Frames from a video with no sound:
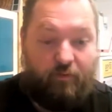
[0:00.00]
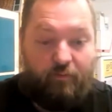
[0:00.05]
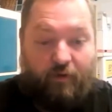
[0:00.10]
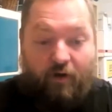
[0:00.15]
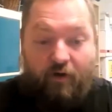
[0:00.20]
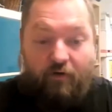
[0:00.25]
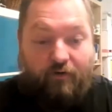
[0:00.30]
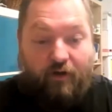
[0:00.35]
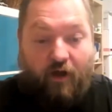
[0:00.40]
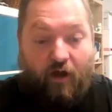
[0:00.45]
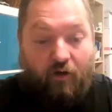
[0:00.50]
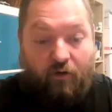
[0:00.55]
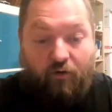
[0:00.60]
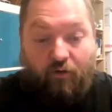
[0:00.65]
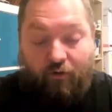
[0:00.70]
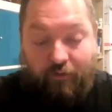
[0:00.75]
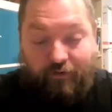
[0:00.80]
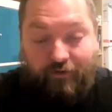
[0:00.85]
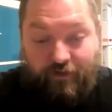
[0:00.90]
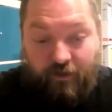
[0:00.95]
about how
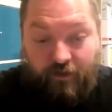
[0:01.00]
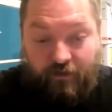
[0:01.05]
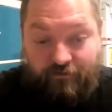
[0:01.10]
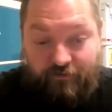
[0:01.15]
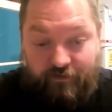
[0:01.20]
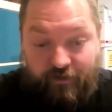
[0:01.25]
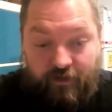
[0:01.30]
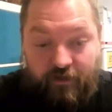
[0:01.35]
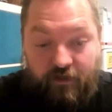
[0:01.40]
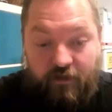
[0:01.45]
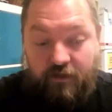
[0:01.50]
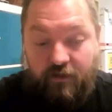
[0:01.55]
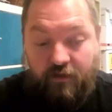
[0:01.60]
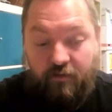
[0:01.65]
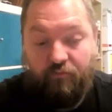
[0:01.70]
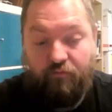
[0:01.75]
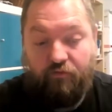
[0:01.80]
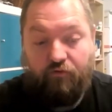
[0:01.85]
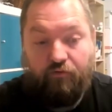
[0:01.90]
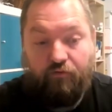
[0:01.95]
long it had taken
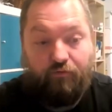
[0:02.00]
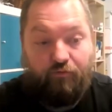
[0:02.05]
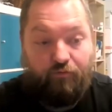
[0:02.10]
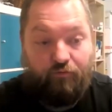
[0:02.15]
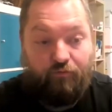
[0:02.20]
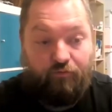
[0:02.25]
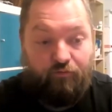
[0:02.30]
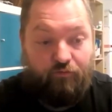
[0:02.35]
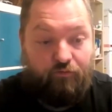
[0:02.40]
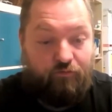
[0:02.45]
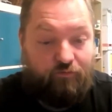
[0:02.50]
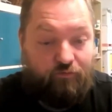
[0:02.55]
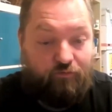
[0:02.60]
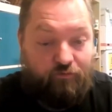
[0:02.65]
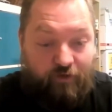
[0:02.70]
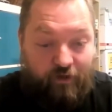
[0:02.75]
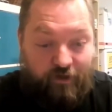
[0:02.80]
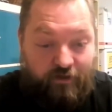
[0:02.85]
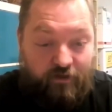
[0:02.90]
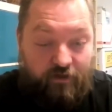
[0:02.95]
him to, to
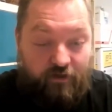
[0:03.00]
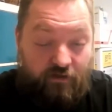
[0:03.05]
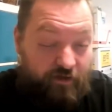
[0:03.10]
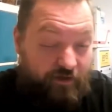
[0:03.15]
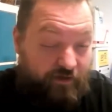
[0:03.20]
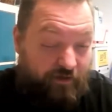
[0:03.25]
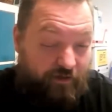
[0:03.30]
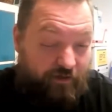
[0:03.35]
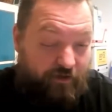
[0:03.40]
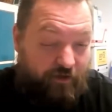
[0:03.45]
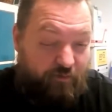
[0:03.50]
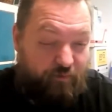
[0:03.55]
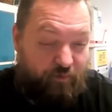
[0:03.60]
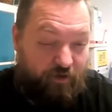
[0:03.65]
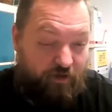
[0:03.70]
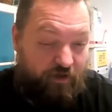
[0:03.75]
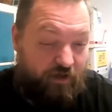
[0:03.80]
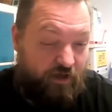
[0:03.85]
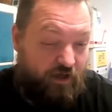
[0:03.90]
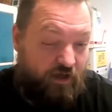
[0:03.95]
train it or anything,
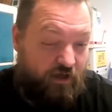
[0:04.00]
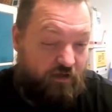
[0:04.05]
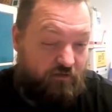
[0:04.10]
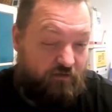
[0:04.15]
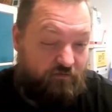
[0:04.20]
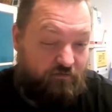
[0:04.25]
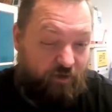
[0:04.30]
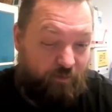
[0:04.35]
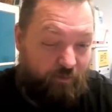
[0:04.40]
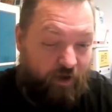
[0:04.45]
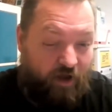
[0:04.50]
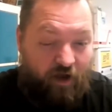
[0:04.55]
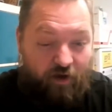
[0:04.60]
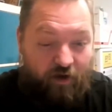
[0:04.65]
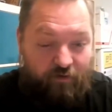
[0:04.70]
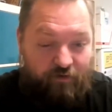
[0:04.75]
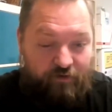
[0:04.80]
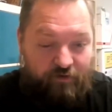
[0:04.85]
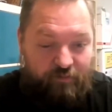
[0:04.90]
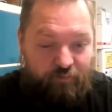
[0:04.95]
but from
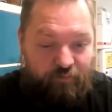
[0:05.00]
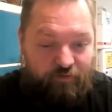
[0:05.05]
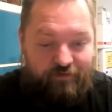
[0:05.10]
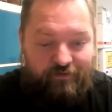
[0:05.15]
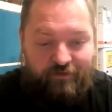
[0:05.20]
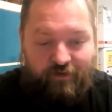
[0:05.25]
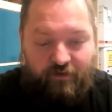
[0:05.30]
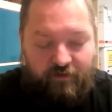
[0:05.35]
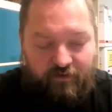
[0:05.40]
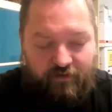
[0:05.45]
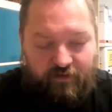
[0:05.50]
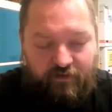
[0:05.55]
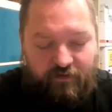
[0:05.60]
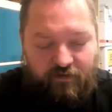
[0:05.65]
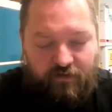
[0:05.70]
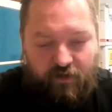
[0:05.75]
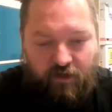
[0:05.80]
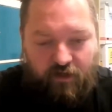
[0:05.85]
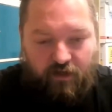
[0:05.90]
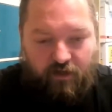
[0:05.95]
how he presented
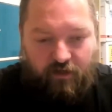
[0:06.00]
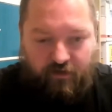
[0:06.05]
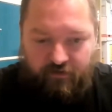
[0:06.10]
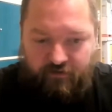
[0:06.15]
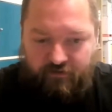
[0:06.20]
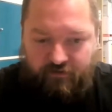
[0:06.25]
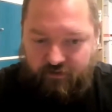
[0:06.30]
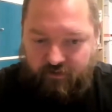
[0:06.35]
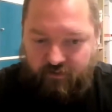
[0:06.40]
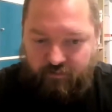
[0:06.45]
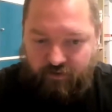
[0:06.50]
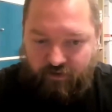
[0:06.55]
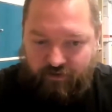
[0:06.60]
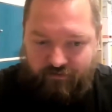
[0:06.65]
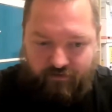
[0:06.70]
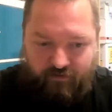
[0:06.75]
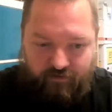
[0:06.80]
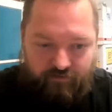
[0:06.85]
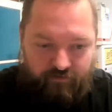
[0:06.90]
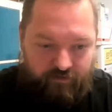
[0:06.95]
it, it seemed
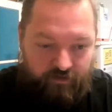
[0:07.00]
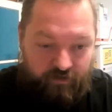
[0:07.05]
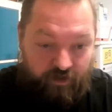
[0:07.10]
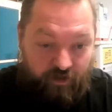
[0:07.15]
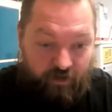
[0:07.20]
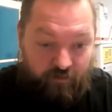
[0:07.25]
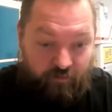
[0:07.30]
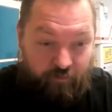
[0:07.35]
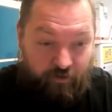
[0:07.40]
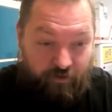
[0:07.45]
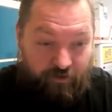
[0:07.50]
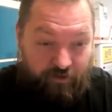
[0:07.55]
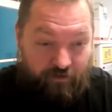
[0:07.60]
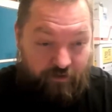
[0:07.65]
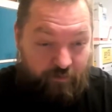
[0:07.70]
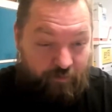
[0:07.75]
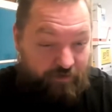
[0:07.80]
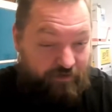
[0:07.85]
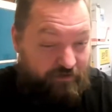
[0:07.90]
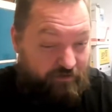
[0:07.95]
as if it had been
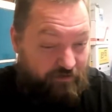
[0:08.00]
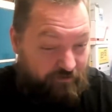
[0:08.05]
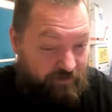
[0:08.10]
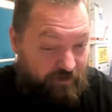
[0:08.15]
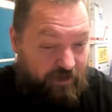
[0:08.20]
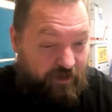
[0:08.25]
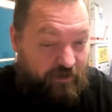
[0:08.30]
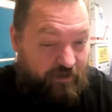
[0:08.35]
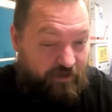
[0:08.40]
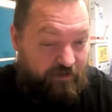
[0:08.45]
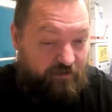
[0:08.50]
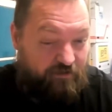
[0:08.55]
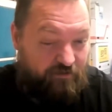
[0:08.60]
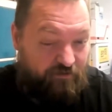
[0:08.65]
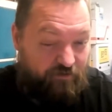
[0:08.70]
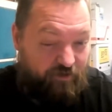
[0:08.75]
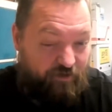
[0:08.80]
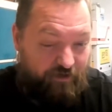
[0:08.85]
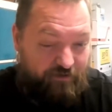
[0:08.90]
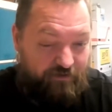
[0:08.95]
a piece of cake
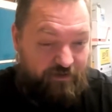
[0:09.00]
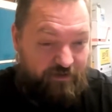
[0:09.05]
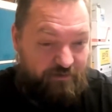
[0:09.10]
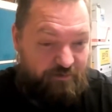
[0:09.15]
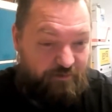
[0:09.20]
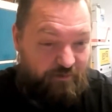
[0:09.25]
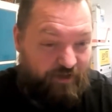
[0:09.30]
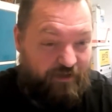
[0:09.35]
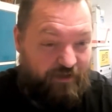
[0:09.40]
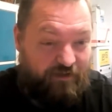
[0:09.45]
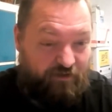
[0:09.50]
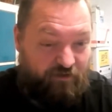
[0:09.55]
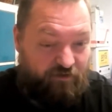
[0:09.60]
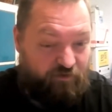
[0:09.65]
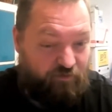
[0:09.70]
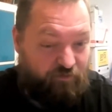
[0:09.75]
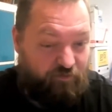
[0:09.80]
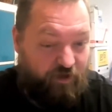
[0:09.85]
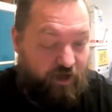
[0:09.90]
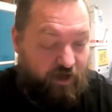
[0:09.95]
to actually make it
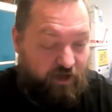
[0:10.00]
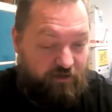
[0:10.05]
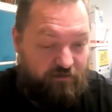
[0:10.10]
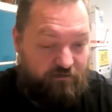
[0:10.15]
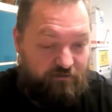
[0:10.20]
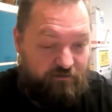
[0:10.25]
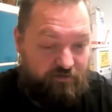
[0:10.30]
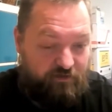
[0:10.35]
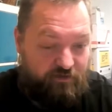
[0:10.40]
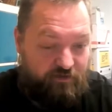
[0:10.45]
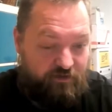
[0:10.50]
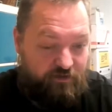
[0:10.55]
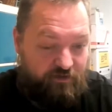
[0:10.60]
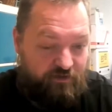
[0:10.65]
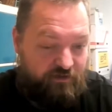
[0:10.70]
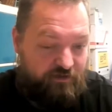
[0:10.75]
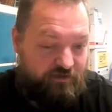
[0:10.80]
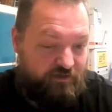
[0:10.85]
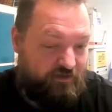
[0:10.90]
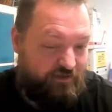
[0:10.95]
do that. It,
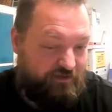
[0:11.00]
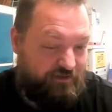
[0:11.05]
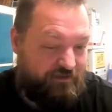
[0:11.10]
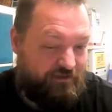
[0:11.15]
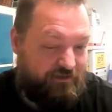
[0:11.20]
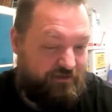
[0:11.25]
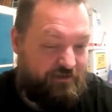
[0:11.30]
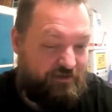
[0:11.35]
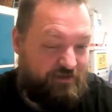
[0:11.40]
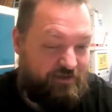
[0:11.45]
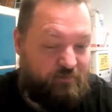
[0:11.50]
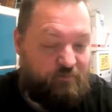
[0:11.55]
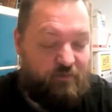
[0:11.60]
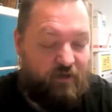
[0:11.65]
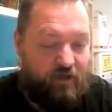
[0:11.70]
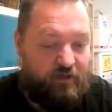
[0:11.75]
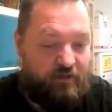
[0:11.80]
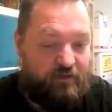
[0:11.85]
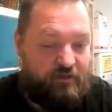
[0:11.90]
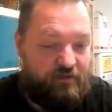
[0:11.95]
it didn't seem
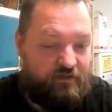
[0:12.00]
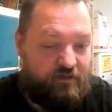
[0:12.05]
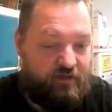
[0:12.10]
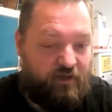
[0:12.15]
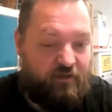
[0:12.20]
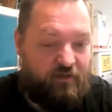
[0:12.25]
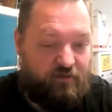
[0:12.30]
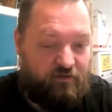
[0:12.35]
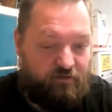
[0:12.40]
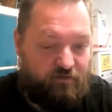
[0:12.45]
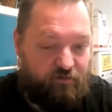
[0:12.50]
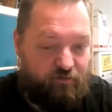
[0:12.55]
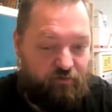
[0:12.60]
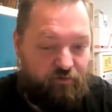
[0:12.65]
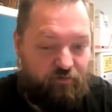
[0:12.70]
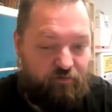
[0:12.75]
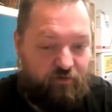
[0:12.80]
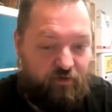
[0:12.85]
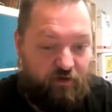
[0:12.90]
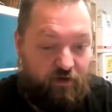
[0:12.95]
like he had
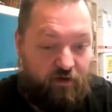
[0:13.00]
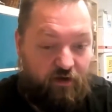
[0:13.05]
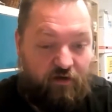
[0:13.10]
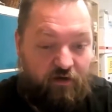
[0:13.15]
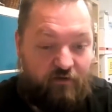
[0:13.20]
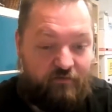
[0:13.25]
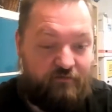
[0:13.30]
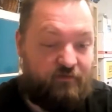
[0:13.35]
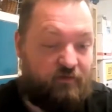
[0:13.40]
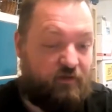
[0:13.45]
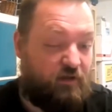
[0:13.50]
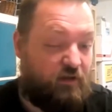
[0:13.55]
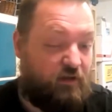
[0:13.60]
used a lot of